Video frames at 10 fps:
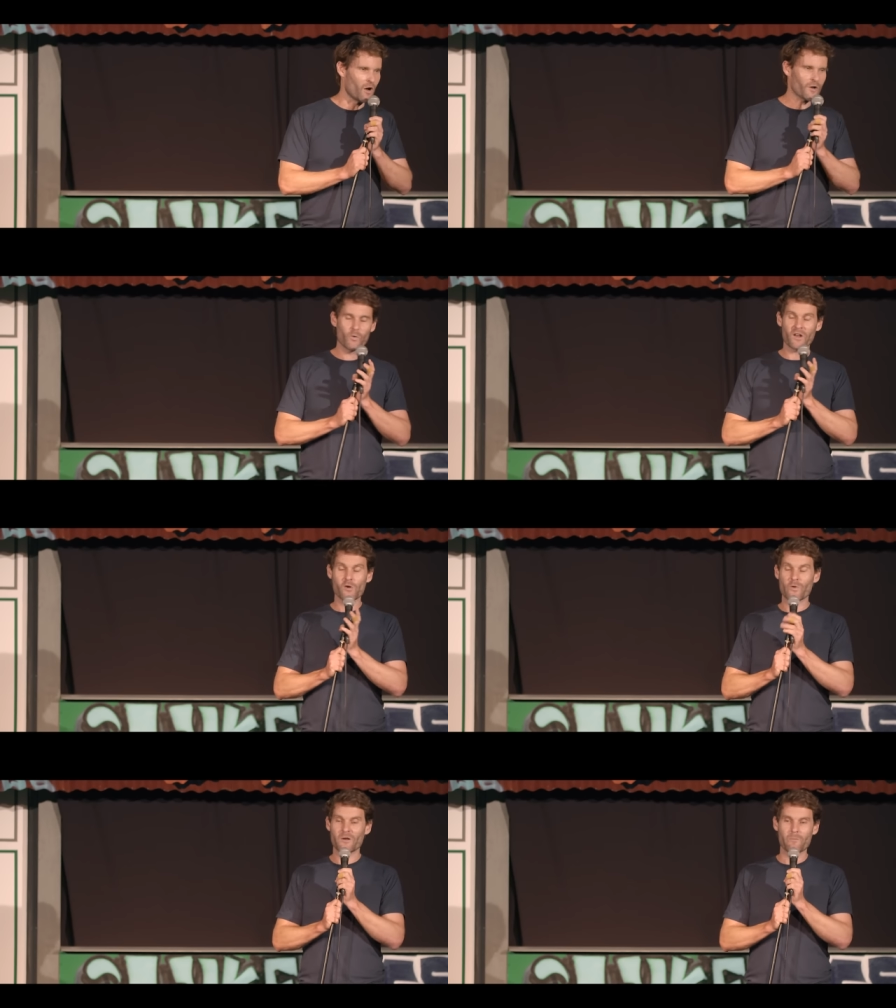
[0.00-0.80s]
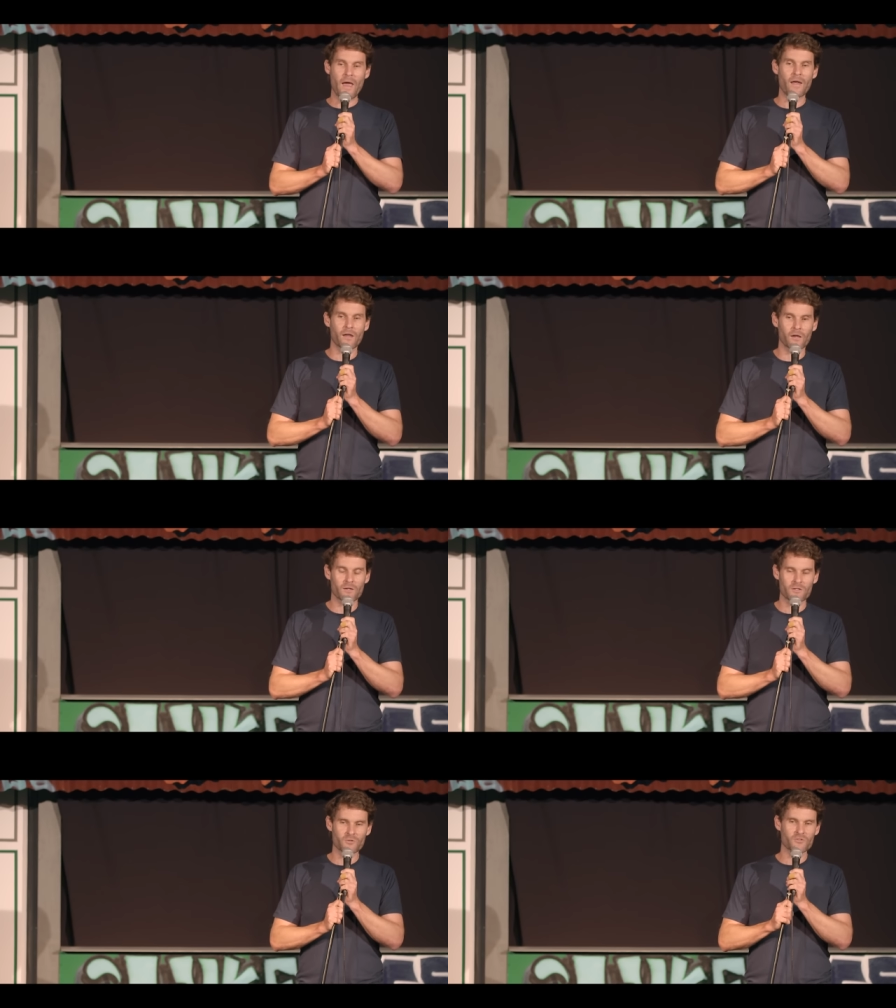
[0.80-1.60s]
I don't want anyone to
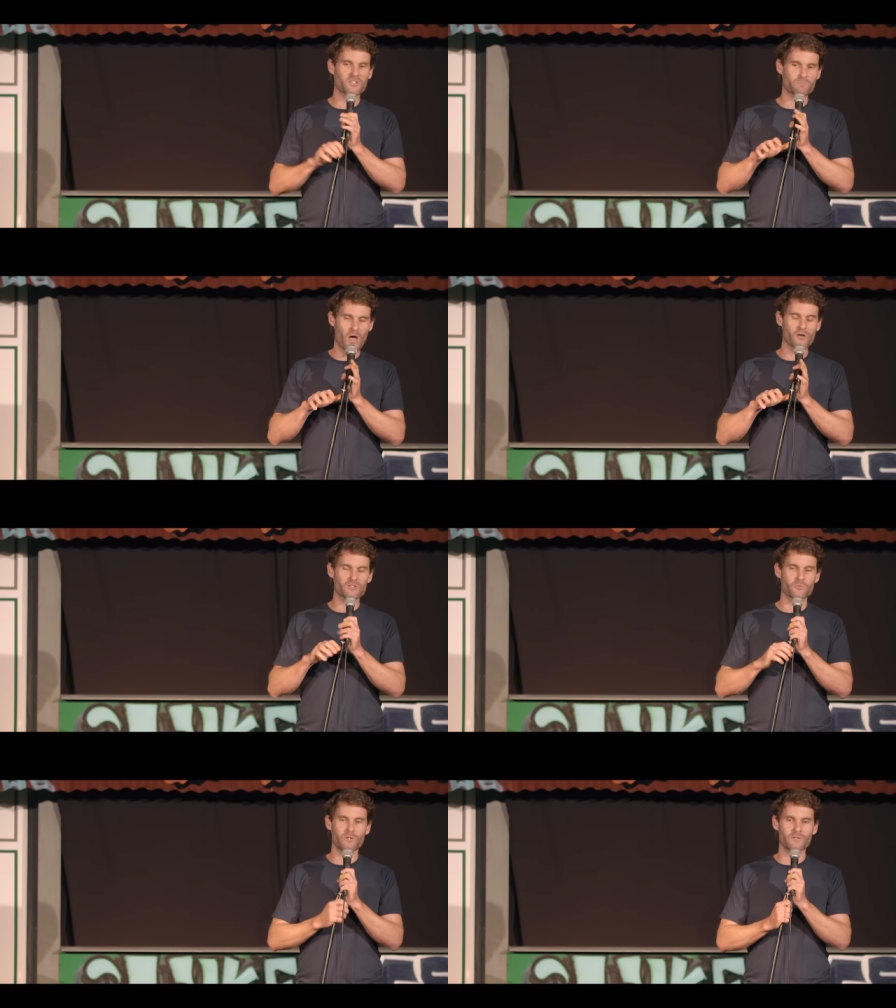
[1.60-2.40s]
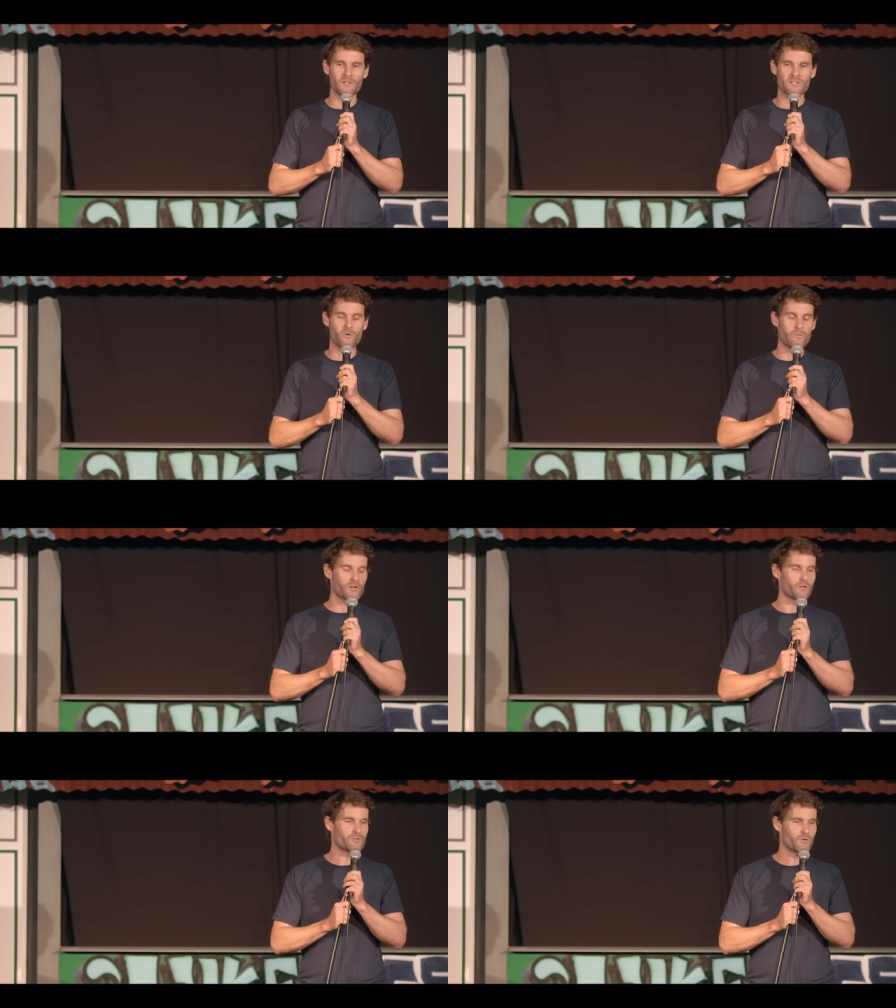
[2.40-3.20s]
panic. It's not just blokes doing this.
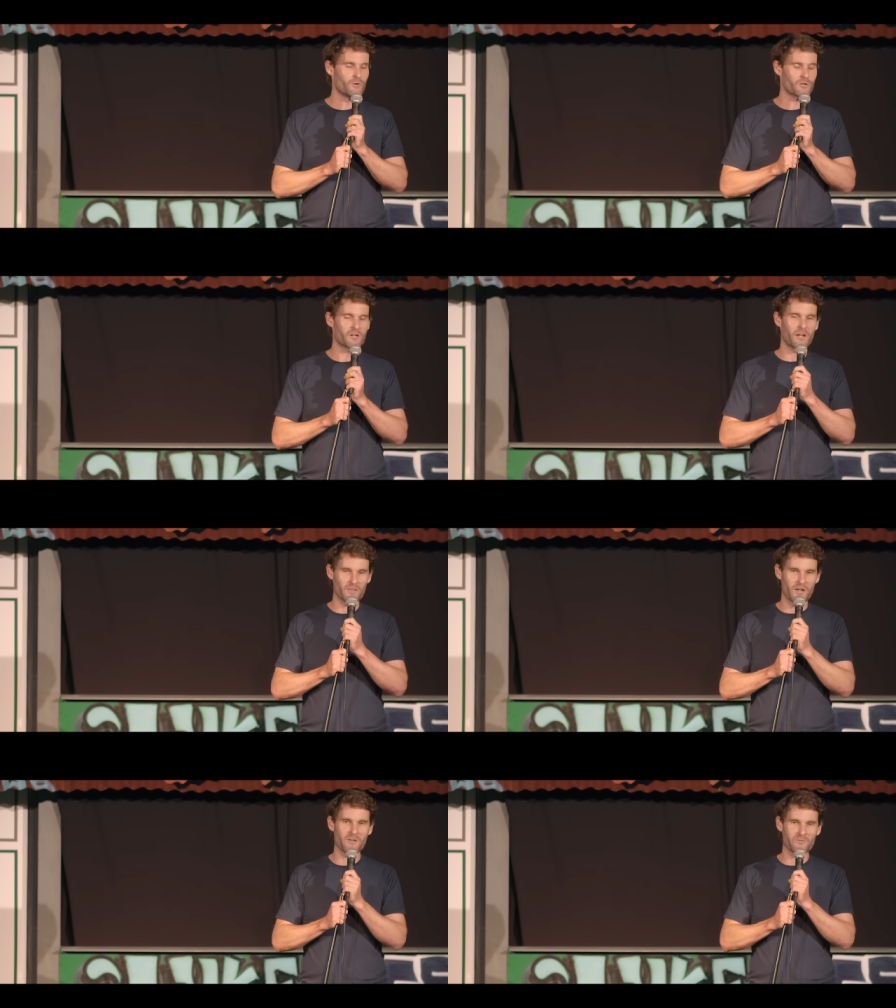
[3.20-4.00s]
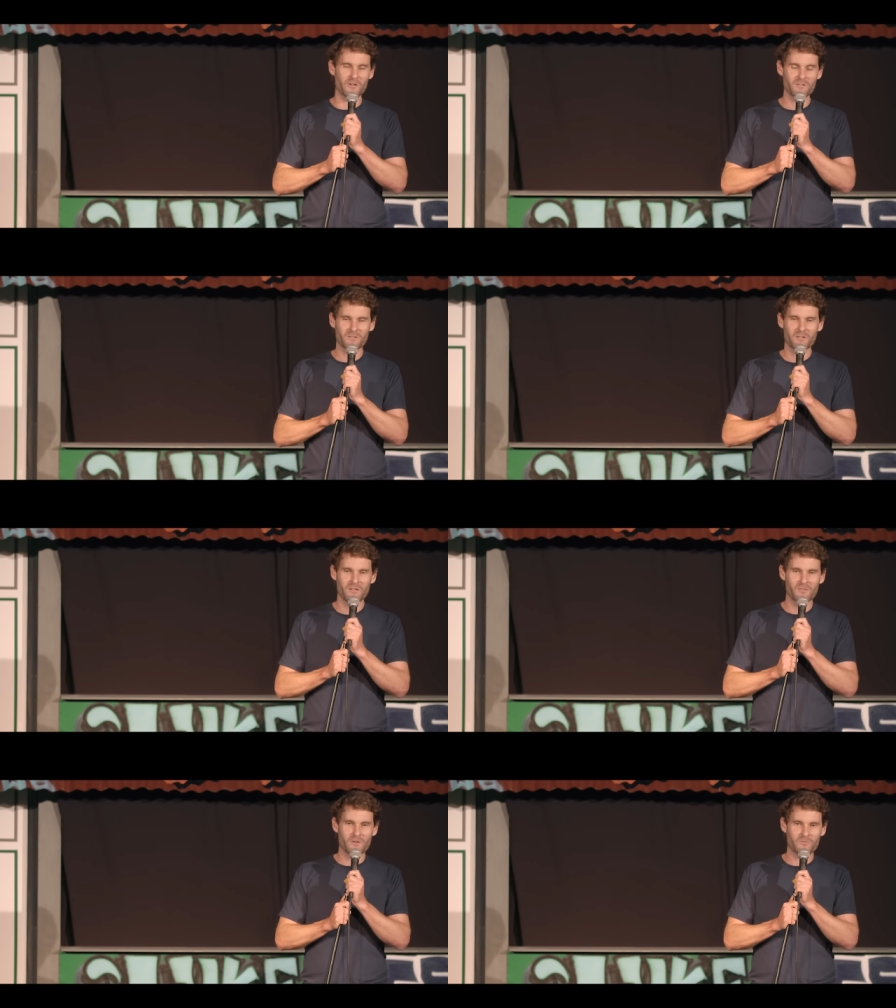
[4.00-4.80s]
Women can talk. Can they ever?
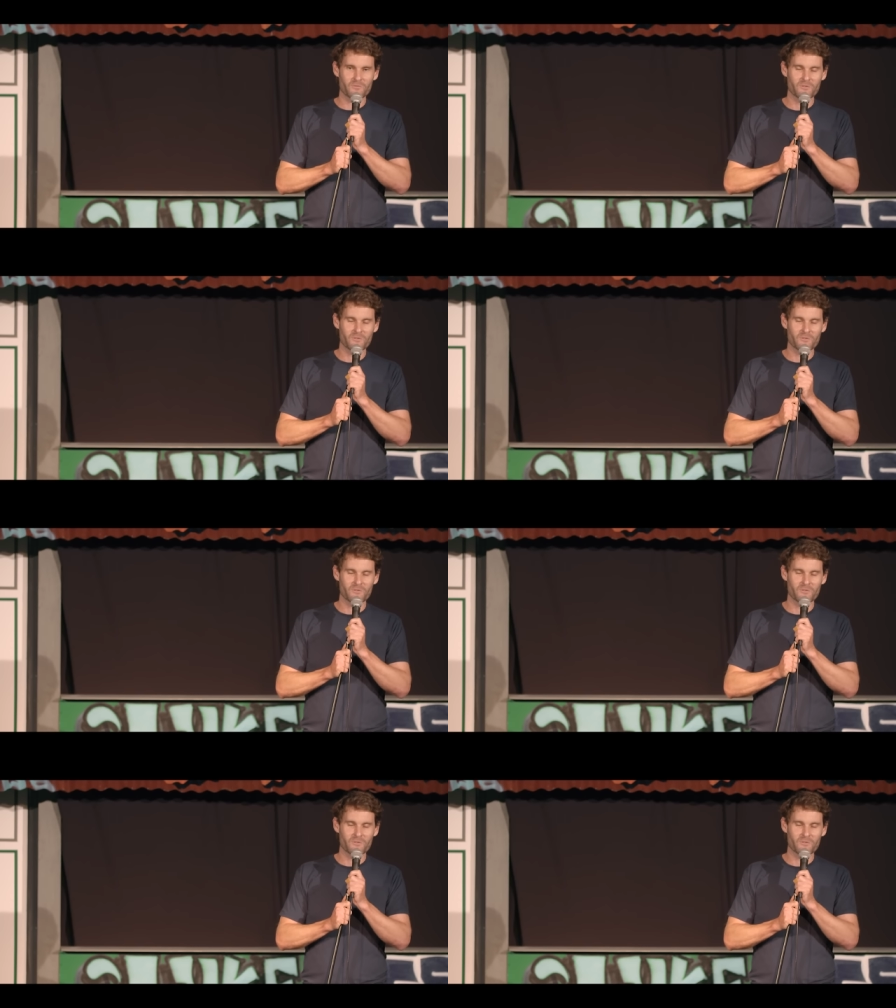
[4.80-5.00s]
They've...